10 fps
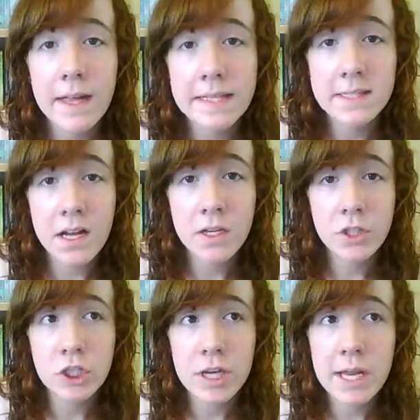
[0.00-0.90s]
There's Sun
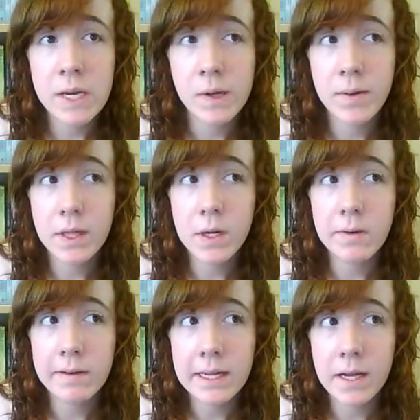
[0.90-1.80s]
and Jin, who are the
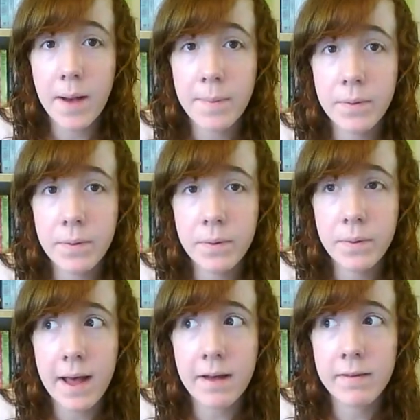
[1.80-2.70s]
Korean couple who
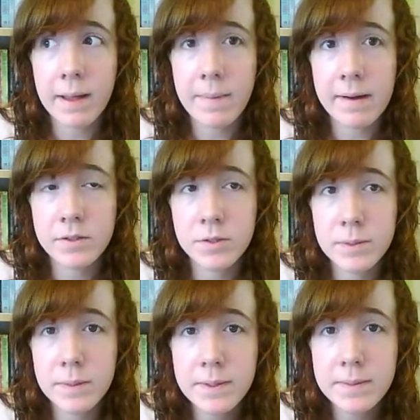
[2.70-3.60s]
have like marital
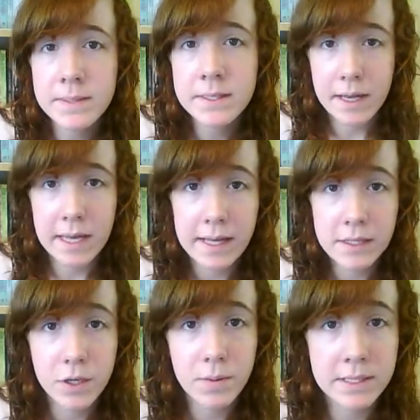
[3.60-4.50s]
problems.
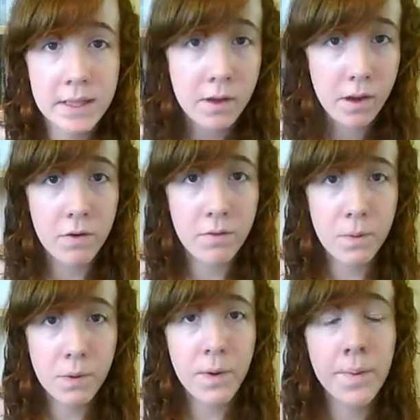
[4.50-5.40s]
Saeed, who is in the Gulf
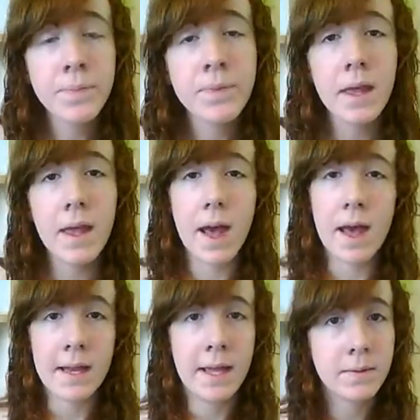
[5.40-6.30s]
War,
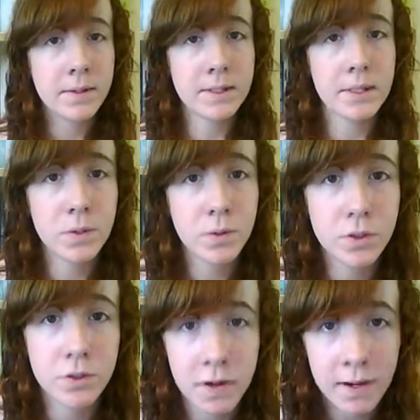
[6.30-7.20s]
and he was a
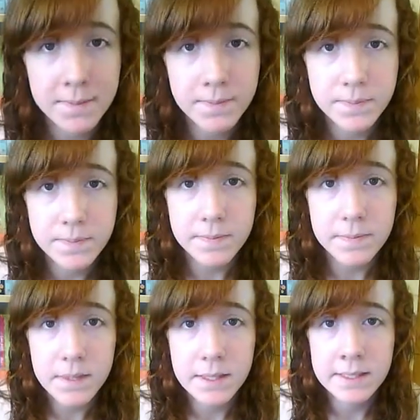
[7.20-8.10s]
torturer,
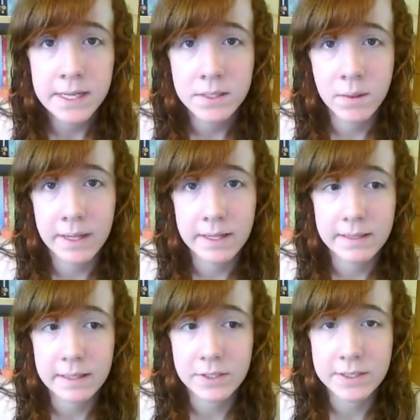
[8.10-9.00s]
so that's quite
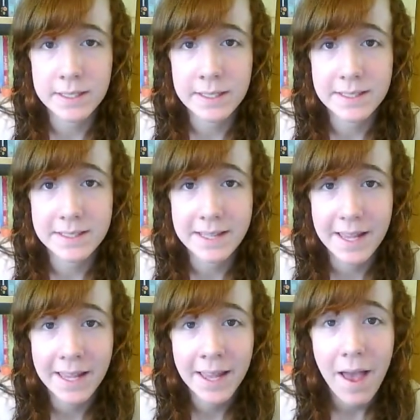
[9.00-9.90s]
interesting to
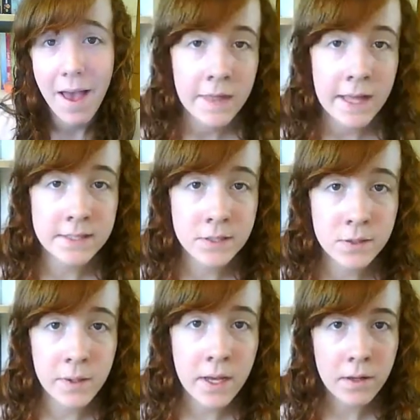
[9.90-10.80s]
see. There's
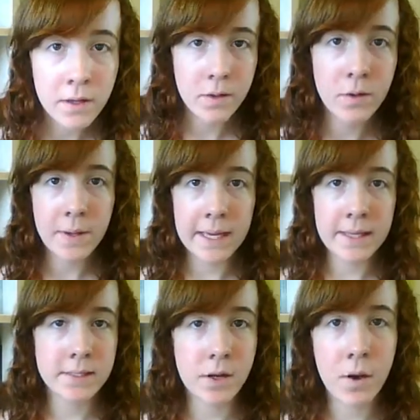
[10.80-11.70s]
Sawyer, who
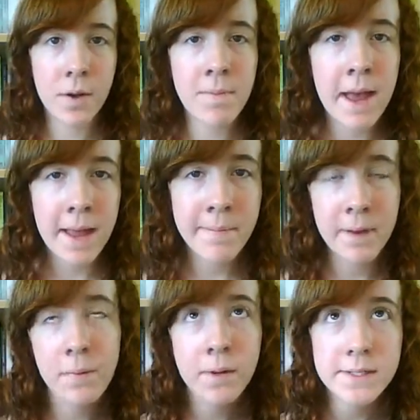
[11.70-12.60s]
is a con man,
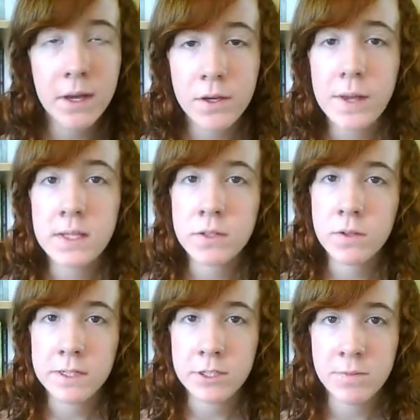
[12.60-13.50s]
but I won't tell you his
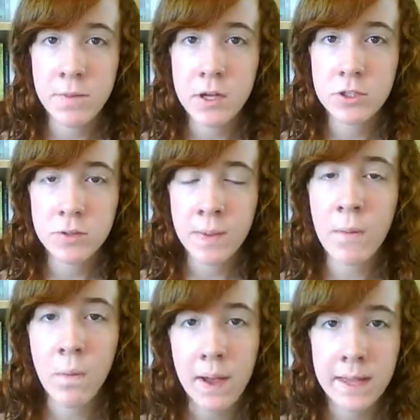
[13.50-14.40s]
story too much
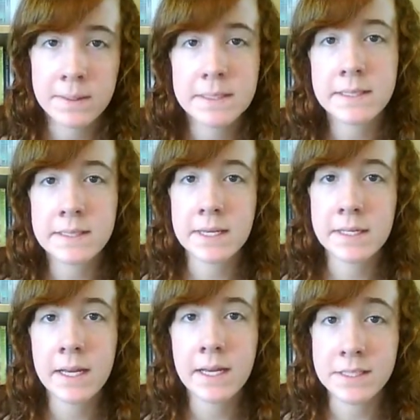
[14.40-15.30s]
about why he was in
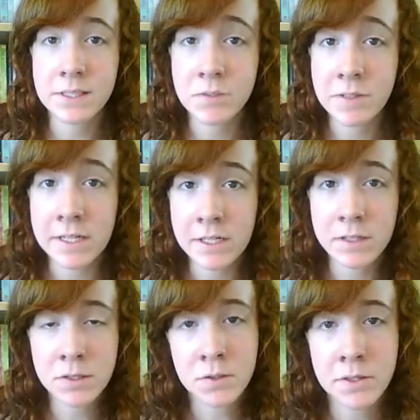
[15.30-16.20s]
Sydney. It's a really
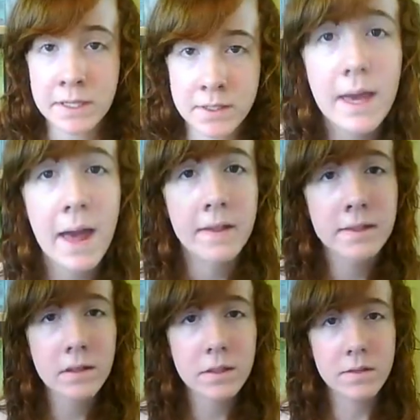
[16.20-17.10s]
good story. Yeah,
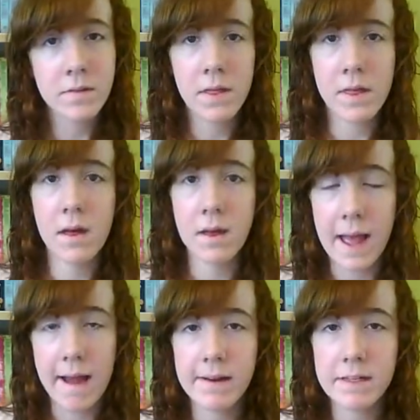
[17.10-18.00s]
there's lots of other
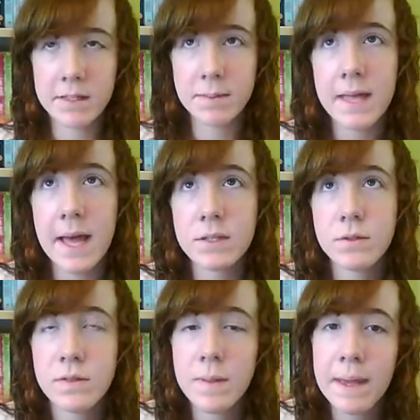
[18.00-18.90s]
characters, but they're
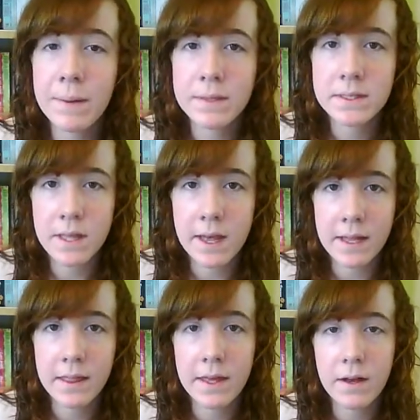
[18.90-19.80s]
sort of the main ones that I
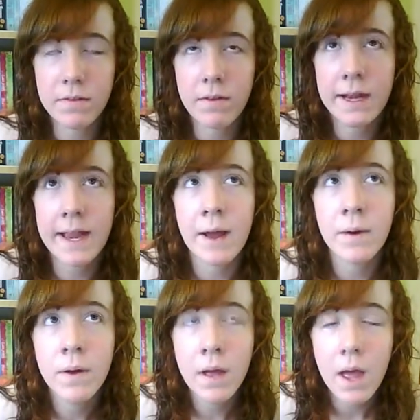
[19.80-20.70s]
can think of right now.